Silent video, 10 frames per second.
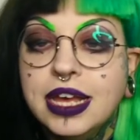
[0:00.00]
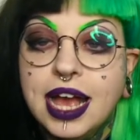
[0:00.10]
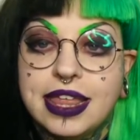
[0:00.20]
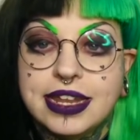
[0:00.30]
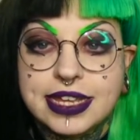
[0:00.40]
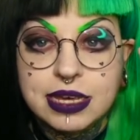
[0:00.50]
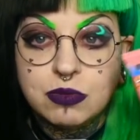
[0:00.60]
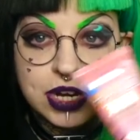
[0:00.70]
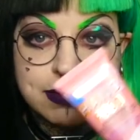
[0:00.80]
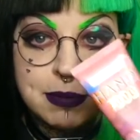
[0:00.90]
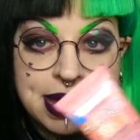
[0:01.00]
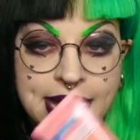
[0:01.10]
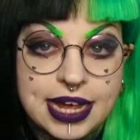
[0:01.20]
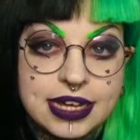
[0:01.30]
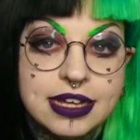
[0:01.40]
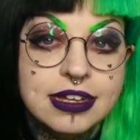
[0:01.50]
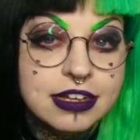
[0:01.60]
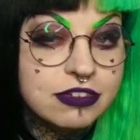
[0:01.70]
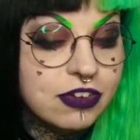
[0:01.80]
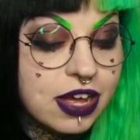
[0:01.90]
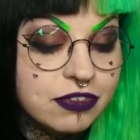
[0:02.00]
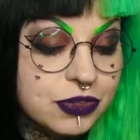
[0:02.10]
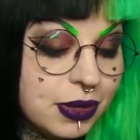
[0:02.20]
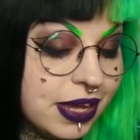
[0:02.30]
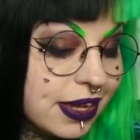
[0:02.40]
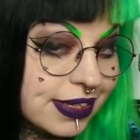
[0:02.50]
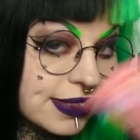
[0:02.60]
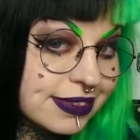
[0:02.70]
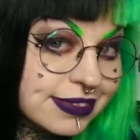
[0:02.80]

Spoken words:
And then I keep one in my bag for after work.